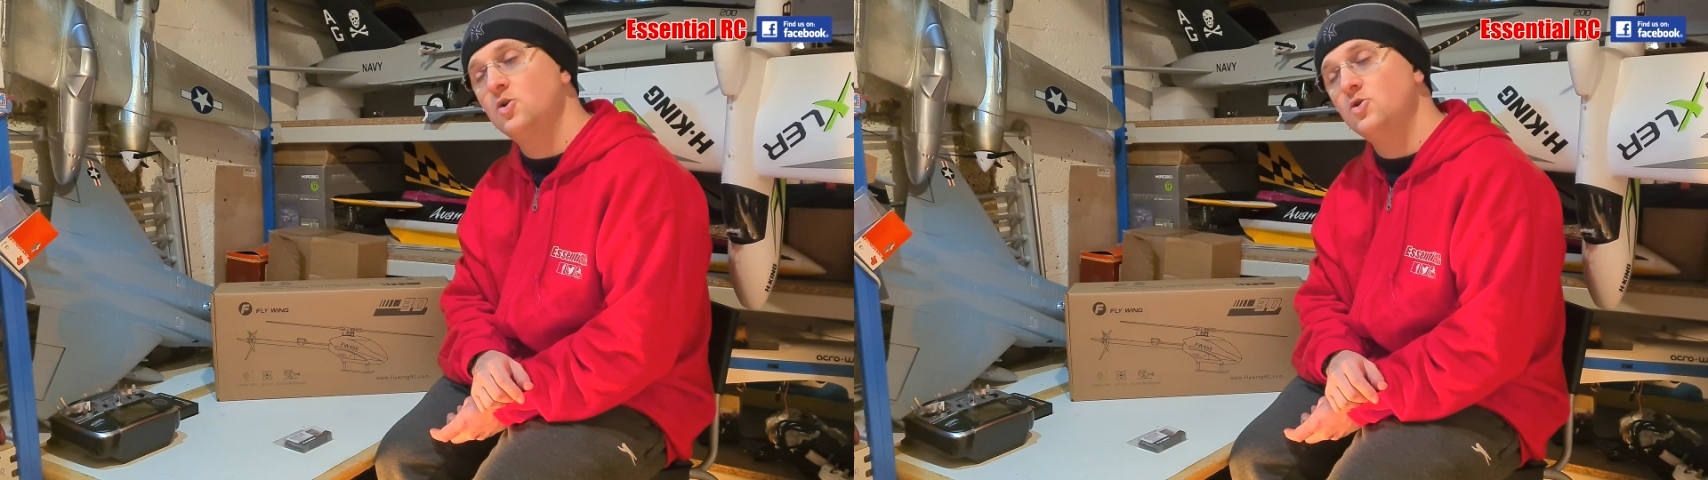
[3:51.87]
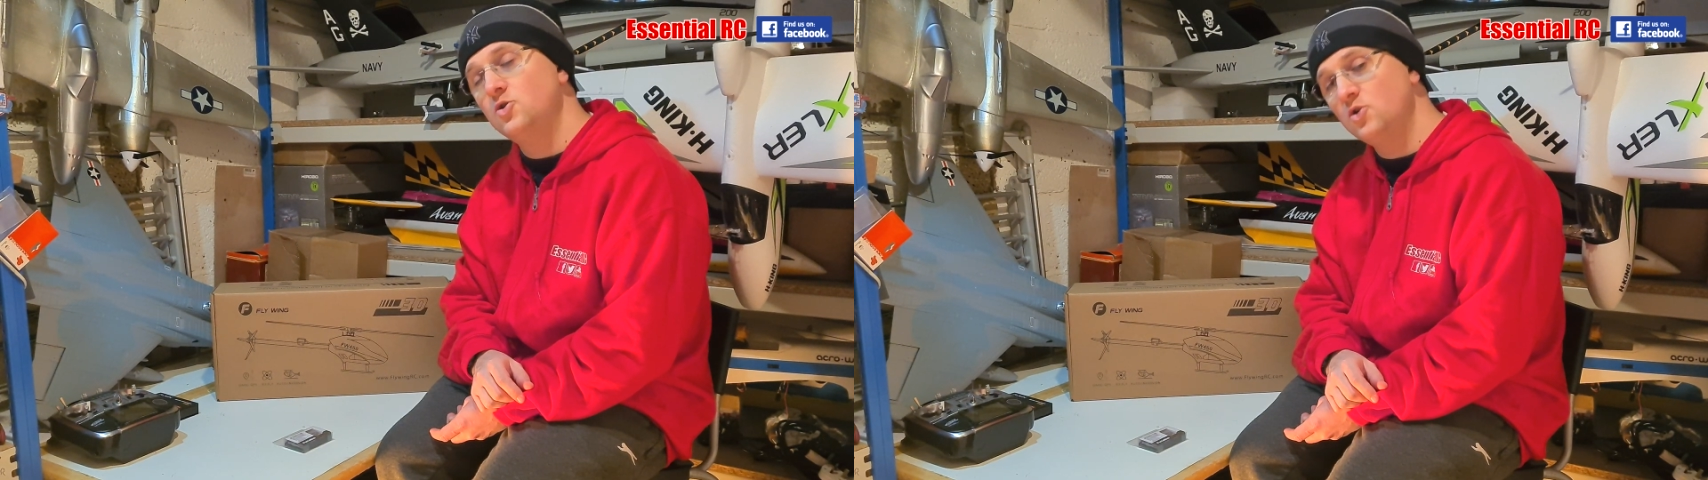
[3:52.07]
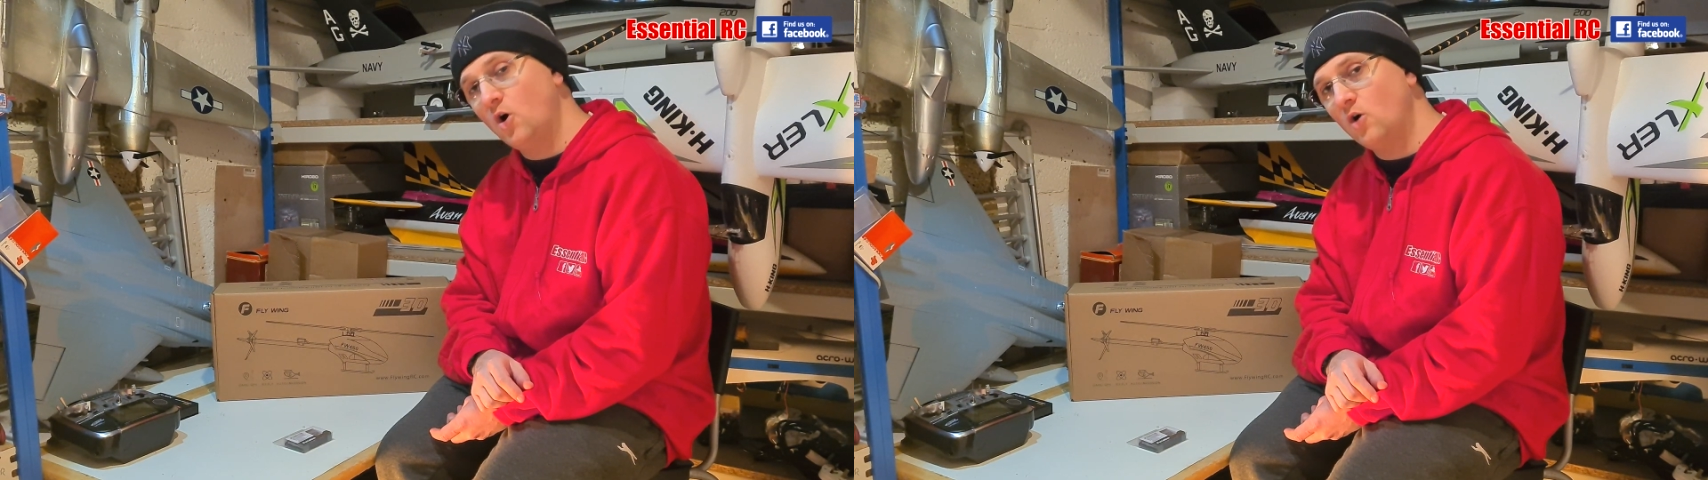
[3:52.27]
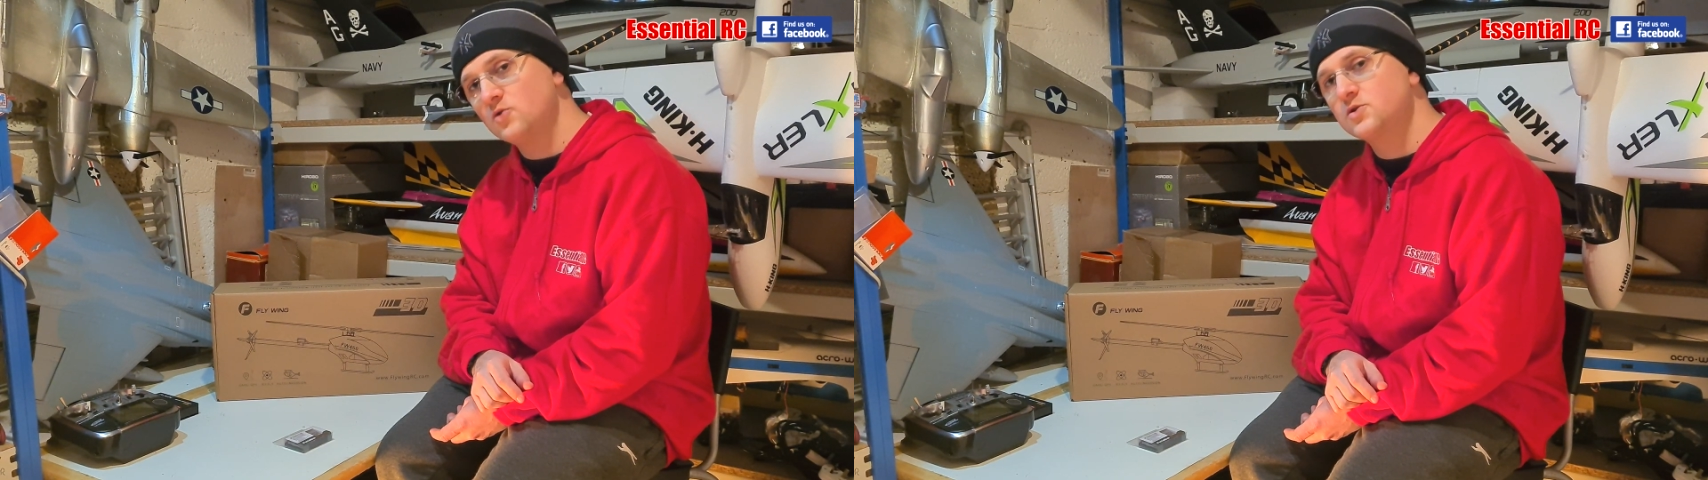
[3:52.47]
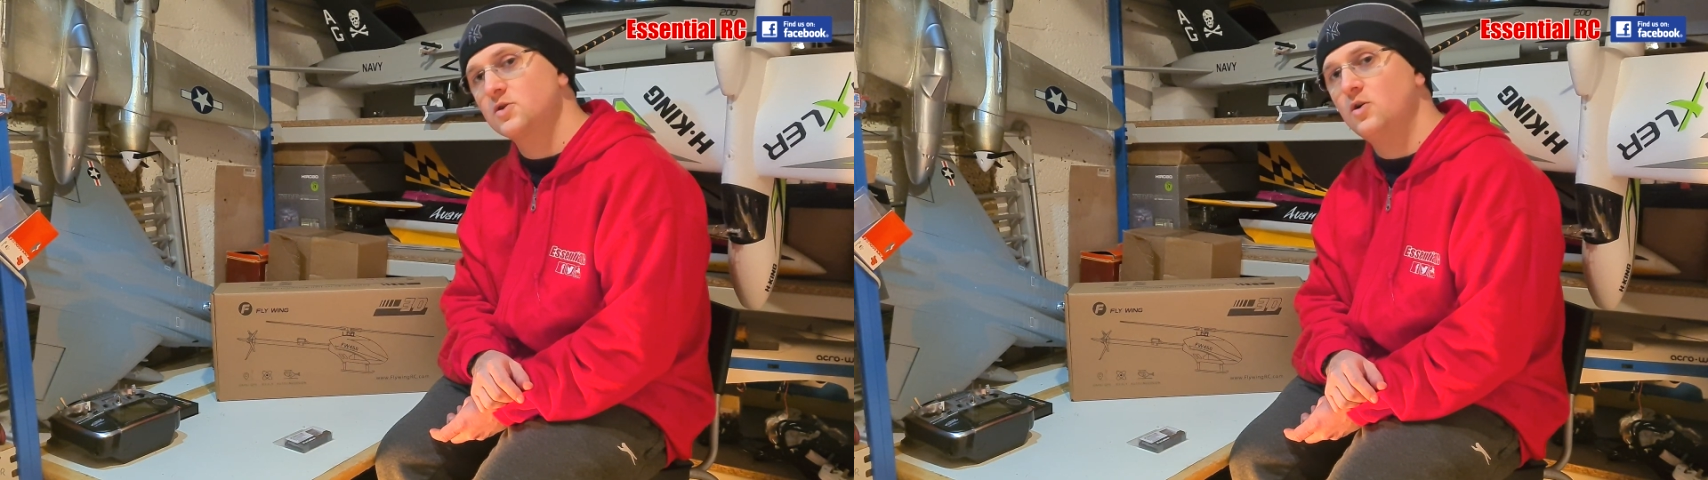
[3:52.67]

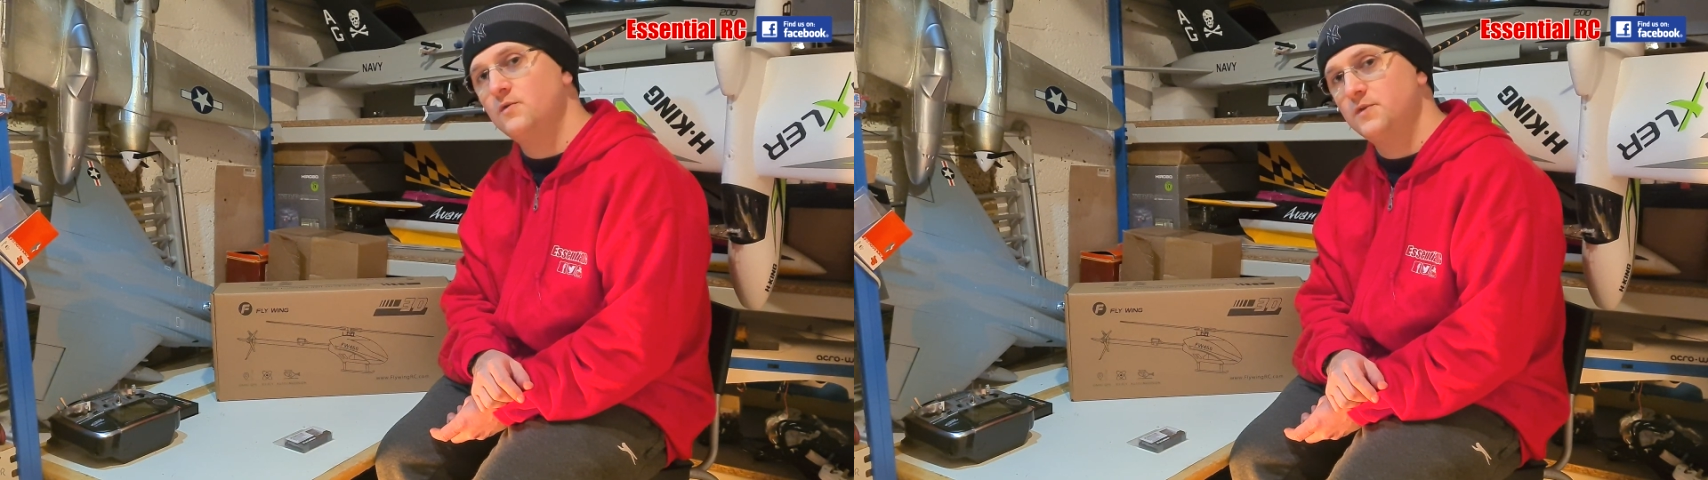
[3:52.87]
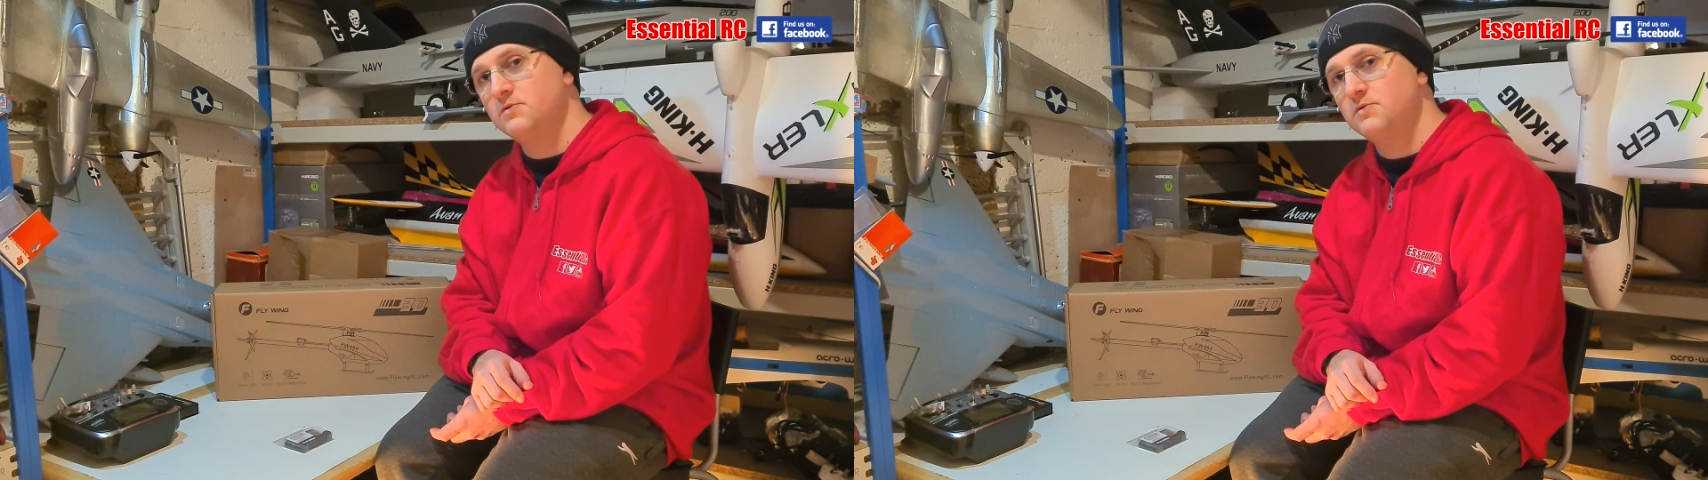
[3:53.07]
not of the